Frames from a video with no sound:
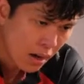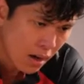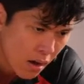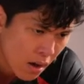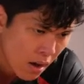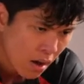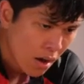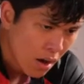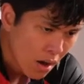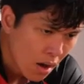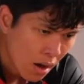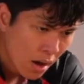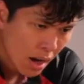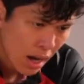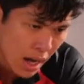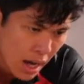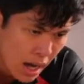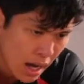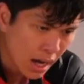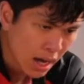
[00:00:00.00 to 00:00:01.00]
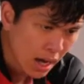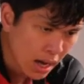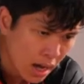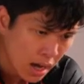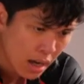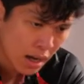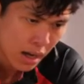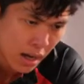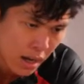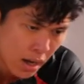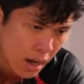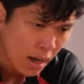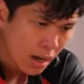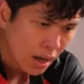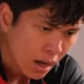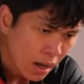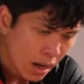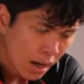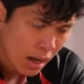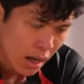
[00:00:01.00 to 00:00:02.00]
It's now down to this last
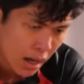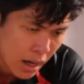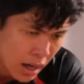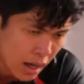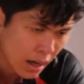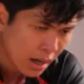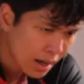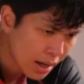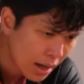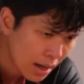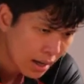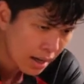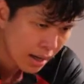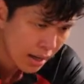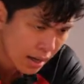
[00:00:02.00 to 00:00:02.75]
30 seconds.